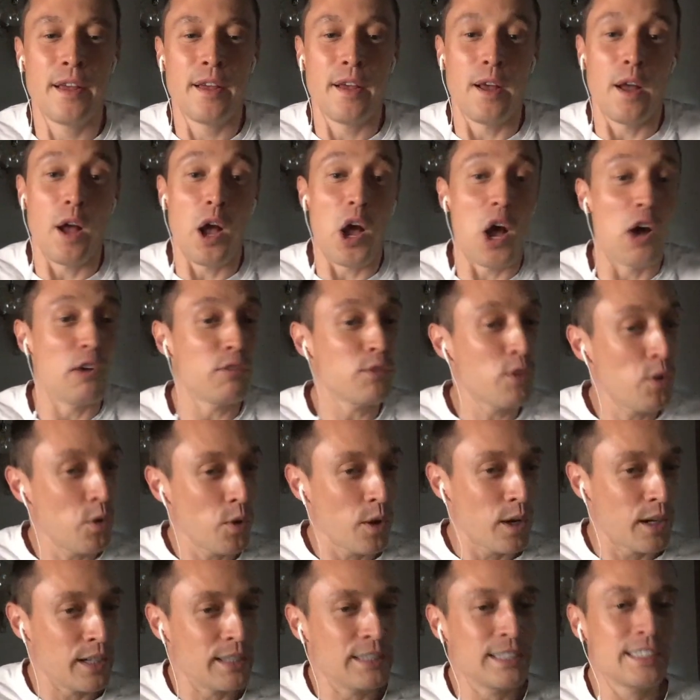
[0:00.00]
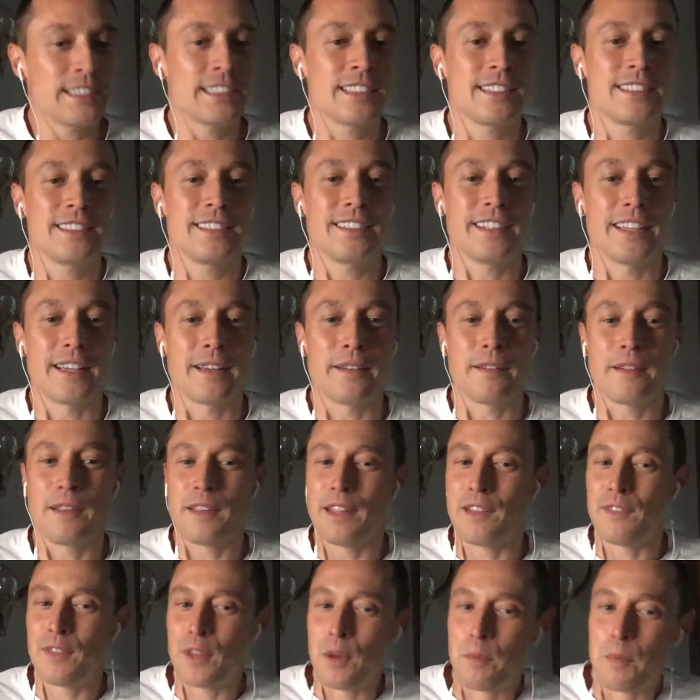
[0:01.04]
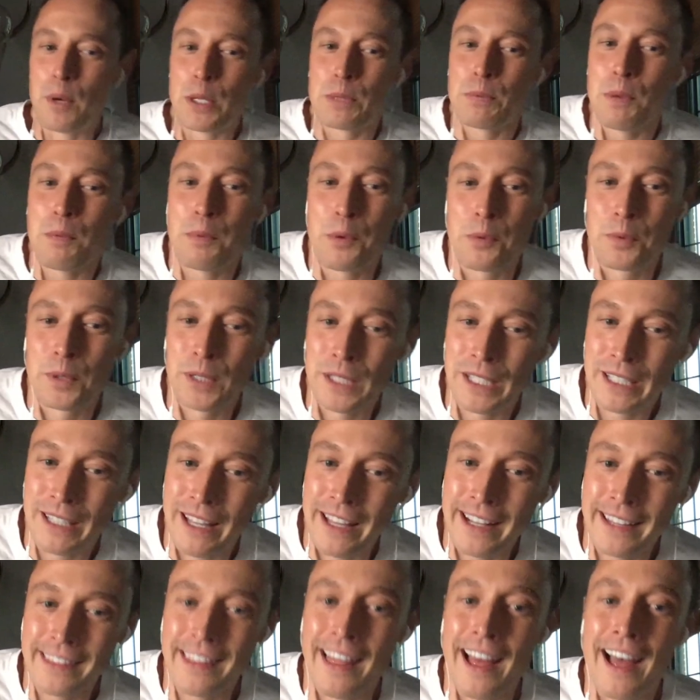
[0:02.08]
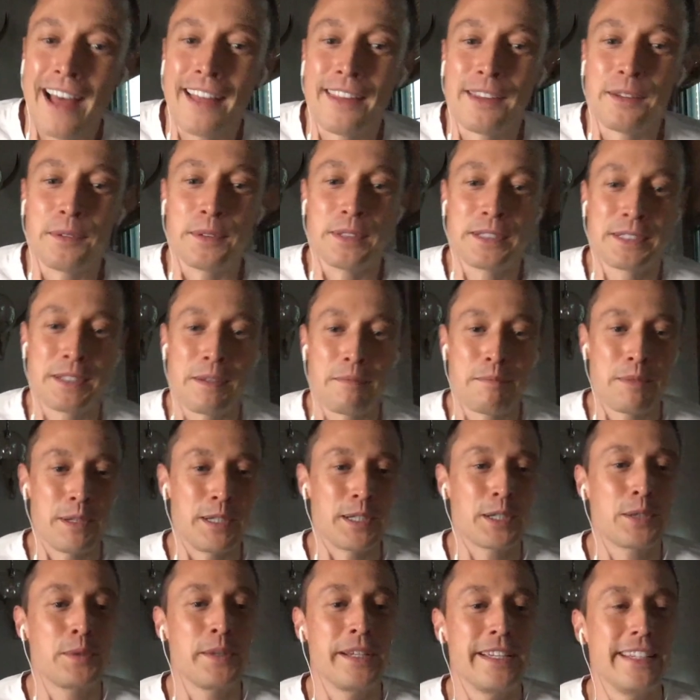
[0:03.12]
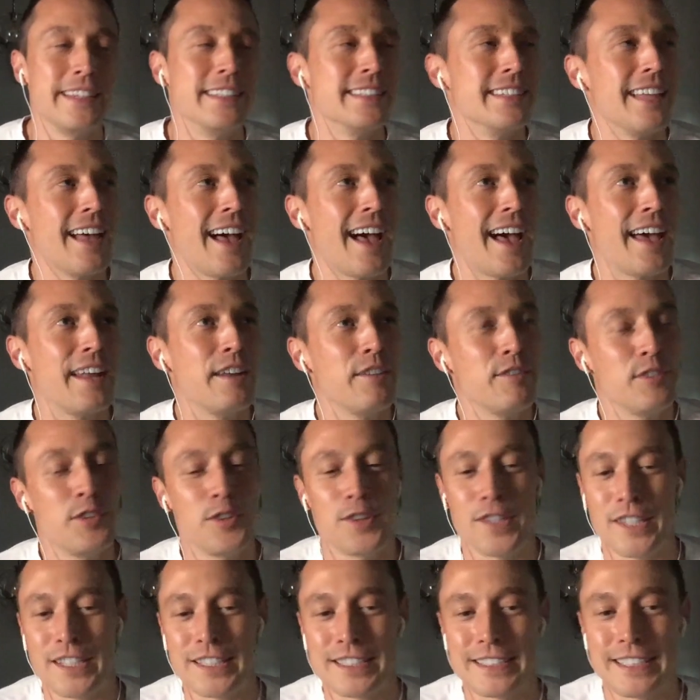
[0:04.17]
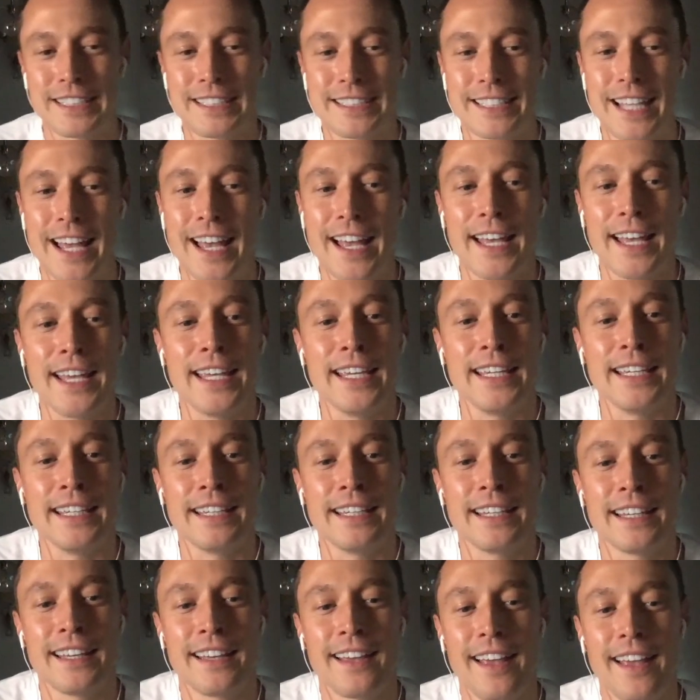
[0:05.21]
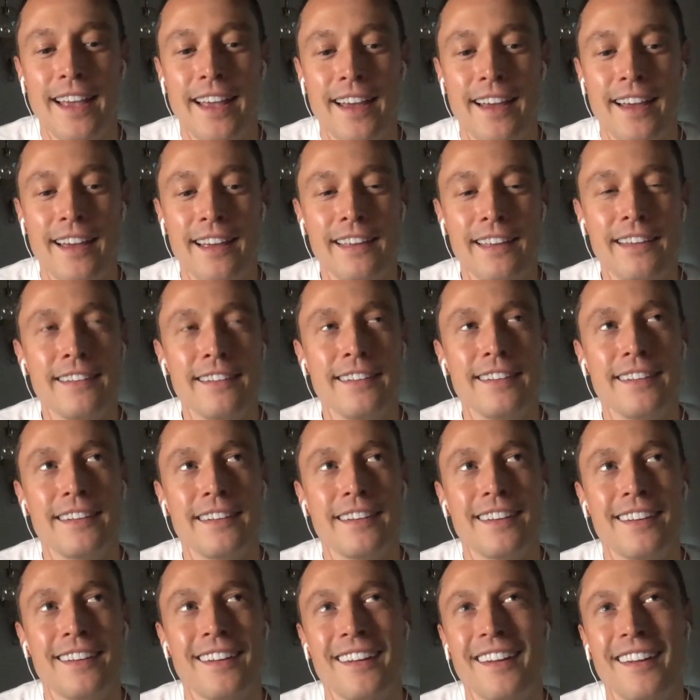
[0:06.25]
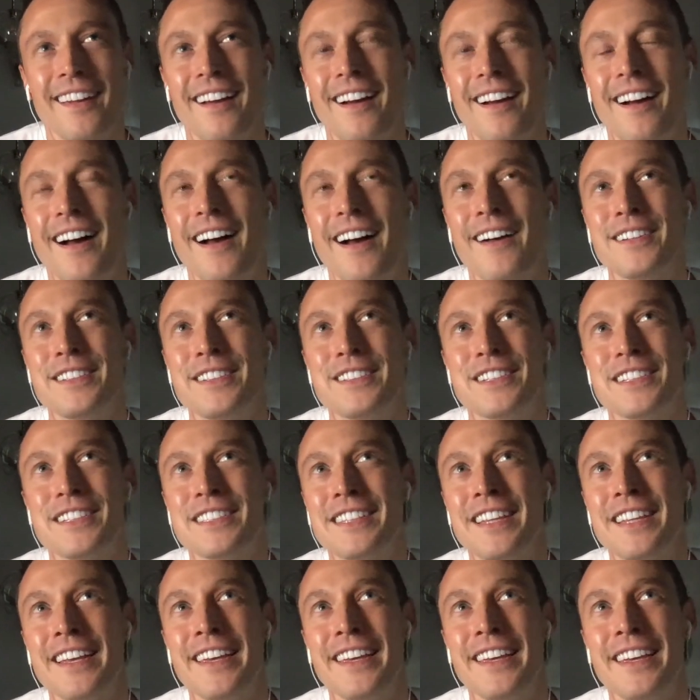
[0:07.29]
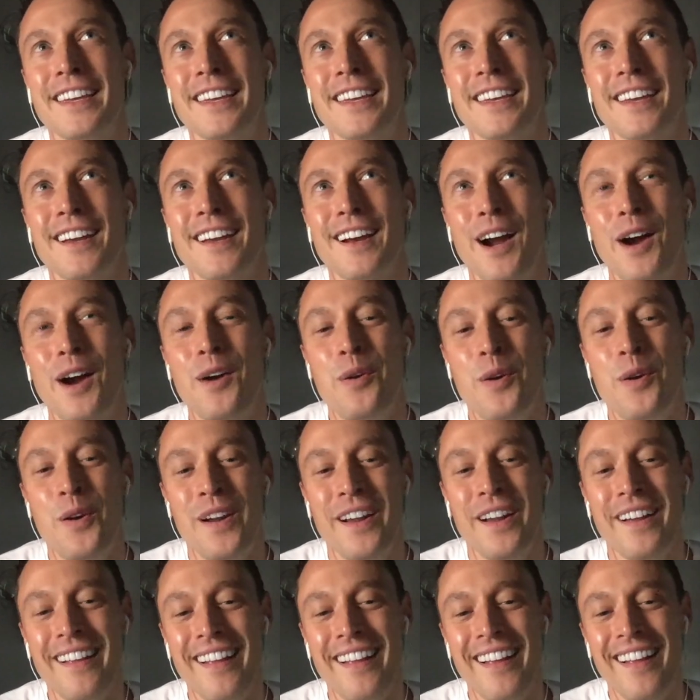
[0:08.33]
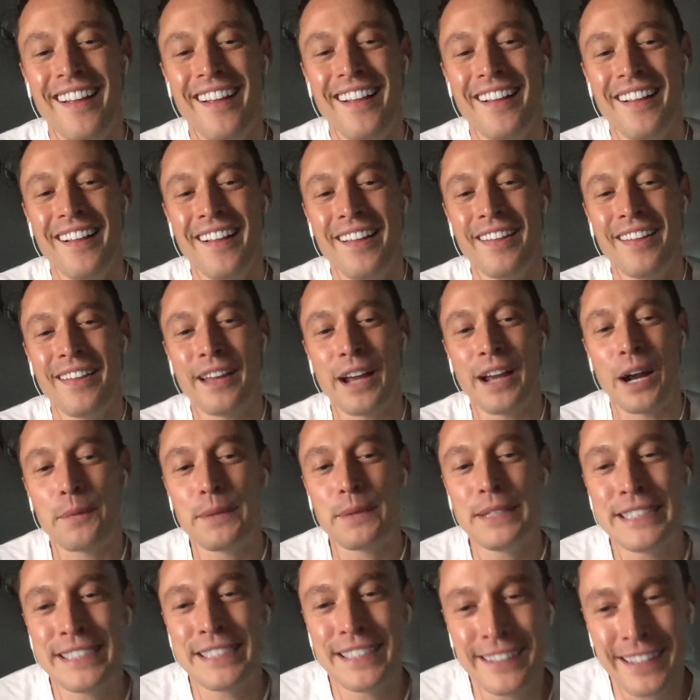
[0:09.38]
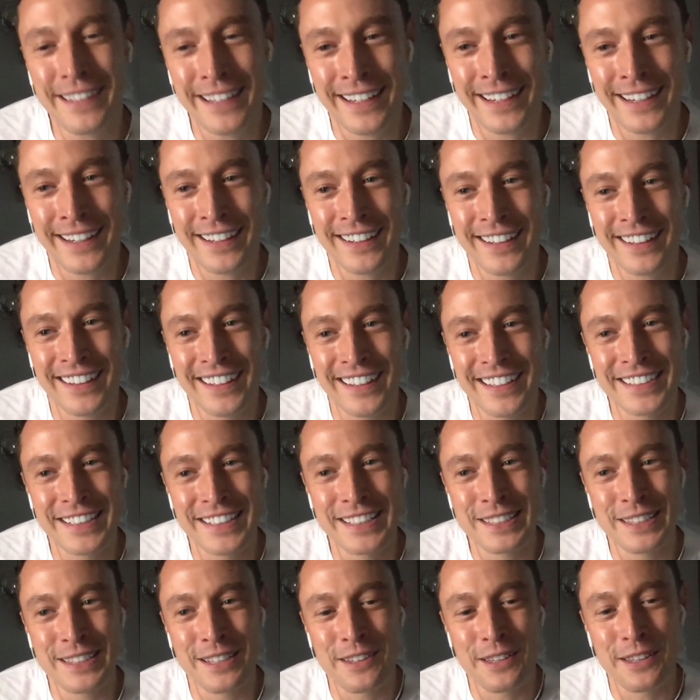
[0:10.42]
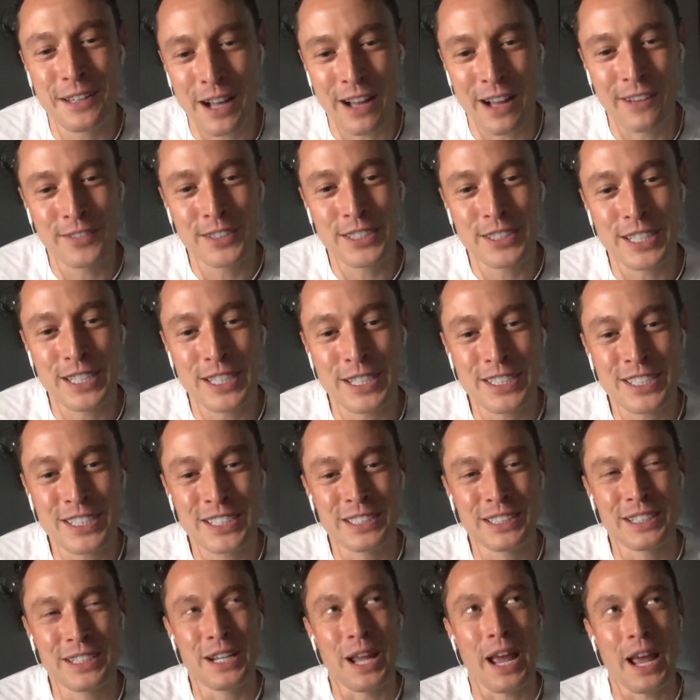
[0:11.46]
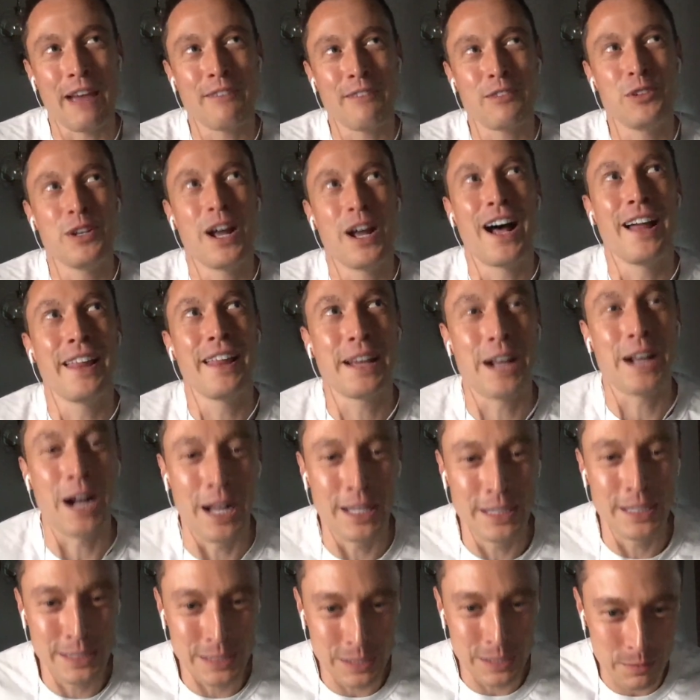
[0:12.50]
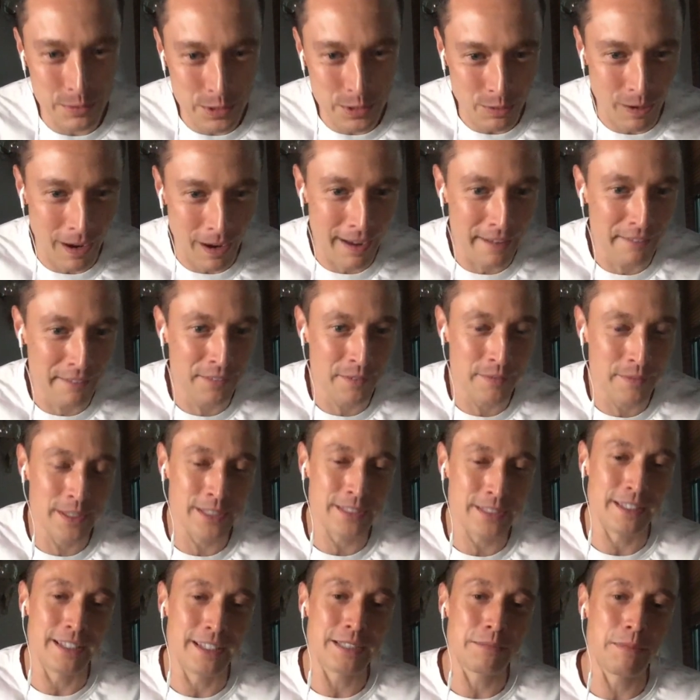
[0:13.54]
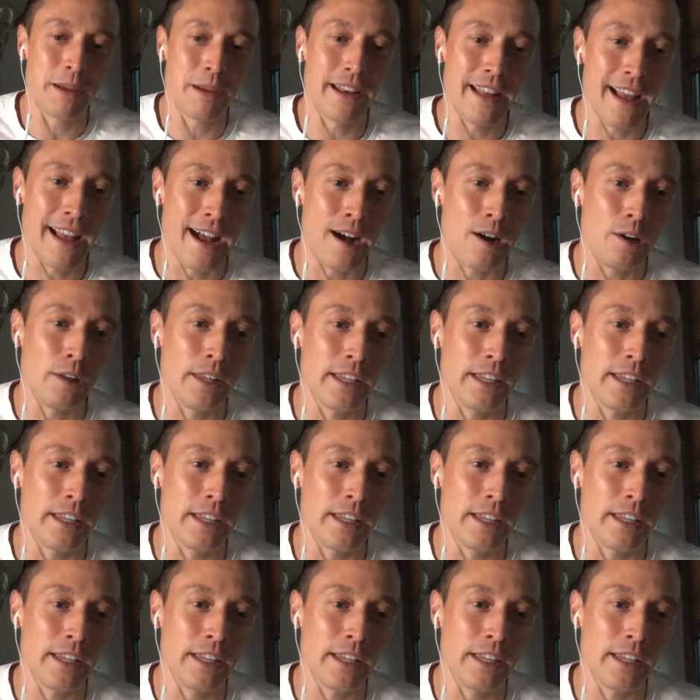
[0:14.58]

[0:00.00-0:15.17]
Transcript: of course, even though most people really like that, there were some bitter queens that had a few things to say. And I was just are we still here? Is this still the conversation? Have you not unsubscribed from this list by now?